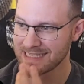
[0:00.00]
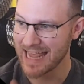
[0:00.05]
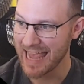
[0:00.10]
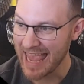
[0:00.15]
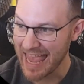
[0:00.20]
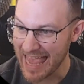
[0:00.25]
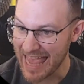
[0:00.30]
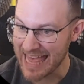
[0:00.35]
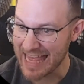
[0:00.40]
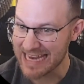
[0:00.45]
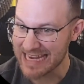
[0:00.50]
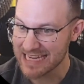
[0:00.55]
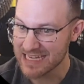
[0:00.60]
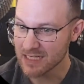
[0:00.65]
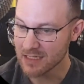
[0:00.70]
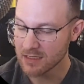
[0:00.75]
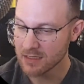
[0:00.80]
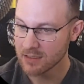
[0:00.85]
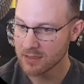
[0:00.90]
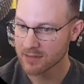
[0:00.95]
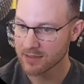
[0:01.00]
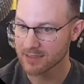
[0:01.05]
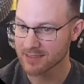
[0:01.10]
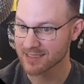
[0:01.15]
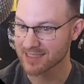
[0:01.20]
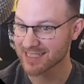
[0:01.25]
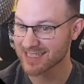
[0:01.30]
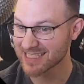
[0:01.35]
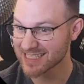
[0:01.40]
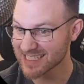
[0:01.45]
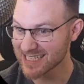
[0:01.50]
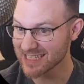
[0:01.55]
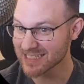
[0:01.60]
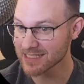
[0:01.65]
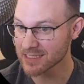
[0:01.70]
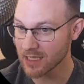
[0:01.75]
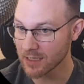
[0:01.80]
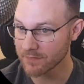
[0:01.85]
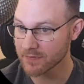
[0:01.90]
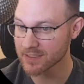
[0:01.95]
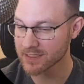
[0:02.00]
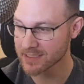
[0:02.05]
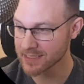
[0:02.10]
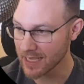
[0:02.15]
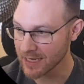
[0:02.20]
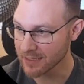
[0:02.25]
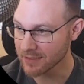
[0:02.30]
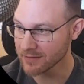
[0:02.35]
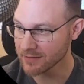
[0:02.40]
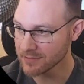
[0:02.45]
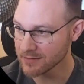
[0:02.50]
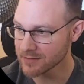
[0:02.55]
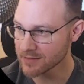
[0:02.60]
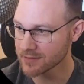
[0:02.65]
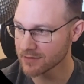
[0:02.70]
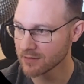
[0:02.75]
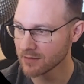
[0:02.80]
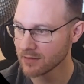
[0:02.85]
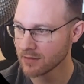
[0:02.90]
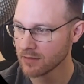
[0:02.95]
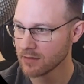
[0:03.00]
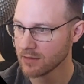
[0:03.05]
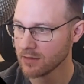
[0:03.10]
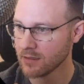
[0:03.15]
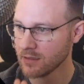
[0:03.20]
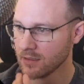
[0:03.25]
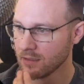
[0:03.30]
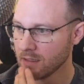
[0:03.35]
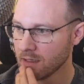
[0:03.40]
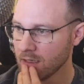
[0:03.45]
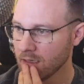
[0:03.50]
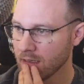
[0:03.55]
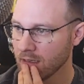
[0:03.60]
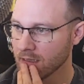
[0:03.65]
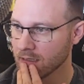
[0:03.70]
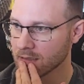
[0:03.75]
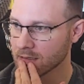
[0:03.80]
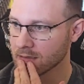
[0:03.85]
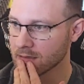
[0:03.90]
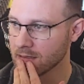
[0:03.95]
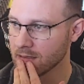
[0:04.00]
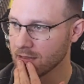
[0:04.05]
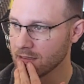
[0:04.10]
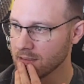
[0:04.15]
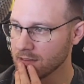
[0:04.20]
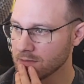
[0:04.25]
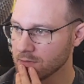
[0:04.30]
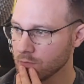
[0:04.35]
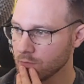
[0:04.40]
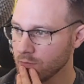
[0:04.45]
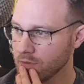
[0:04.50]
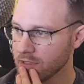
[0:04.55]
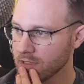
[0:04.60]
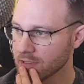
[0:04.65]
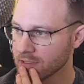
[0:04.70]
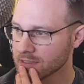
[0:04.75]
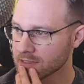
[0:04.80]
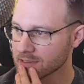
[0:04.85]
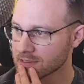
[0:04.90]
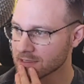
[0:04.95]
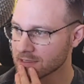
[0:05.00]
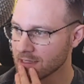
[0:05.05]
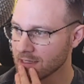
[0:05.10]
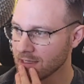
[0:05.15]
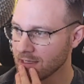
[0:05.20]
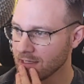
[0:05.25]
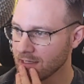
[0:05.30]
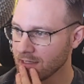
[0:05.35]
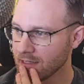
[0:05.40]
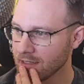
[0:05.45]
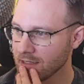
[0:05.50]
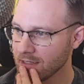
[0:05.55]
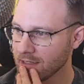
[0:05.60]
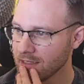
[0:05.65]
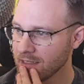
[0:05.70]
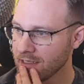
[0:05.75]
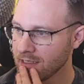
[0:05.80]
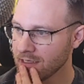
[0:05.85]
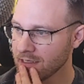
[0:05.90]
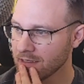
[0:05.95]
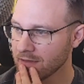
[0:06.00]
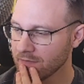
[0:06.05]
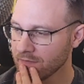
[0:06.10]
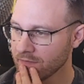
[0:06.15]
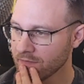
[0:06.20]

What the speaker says: 10. That's a sixth of a second. And then we can say if,